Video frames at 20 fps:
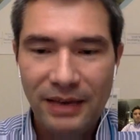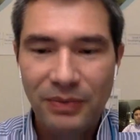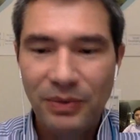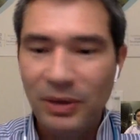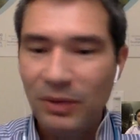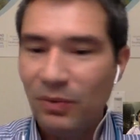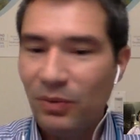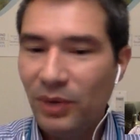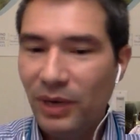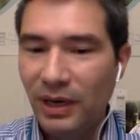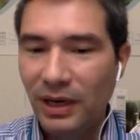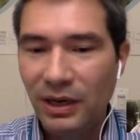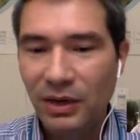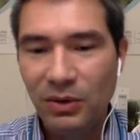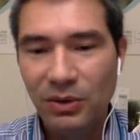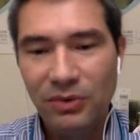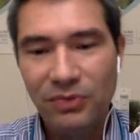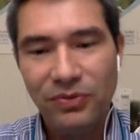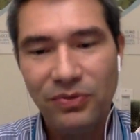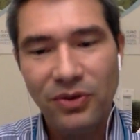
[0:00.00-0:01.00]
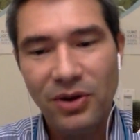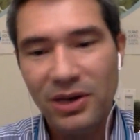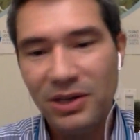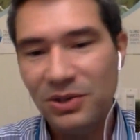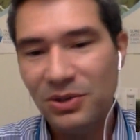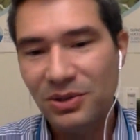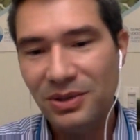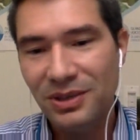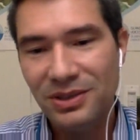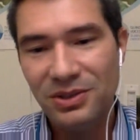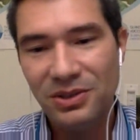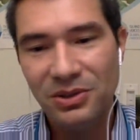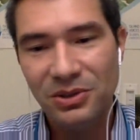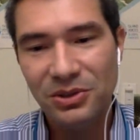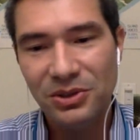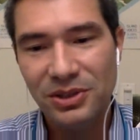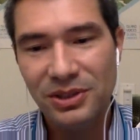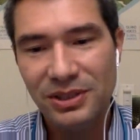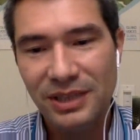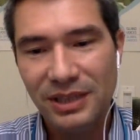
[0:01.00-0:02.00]
and we really look forward to the
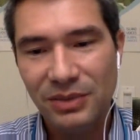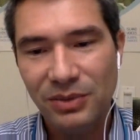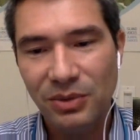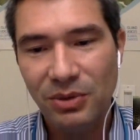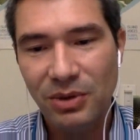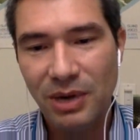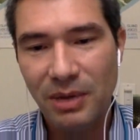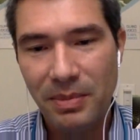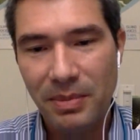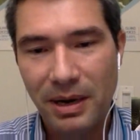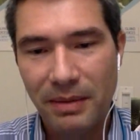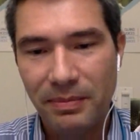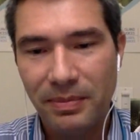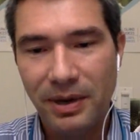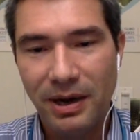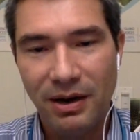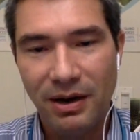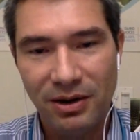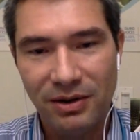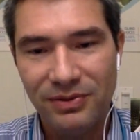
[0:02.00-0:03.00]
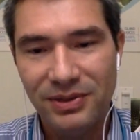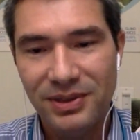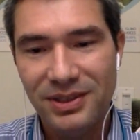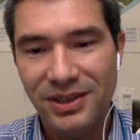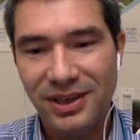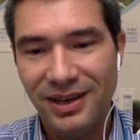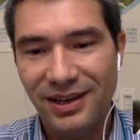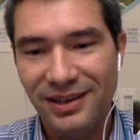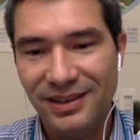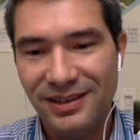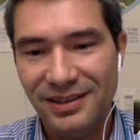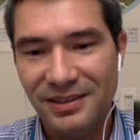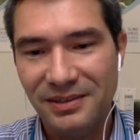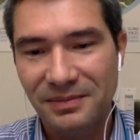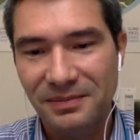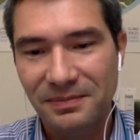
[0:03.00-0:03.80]
solutions that will come up out of this challenge.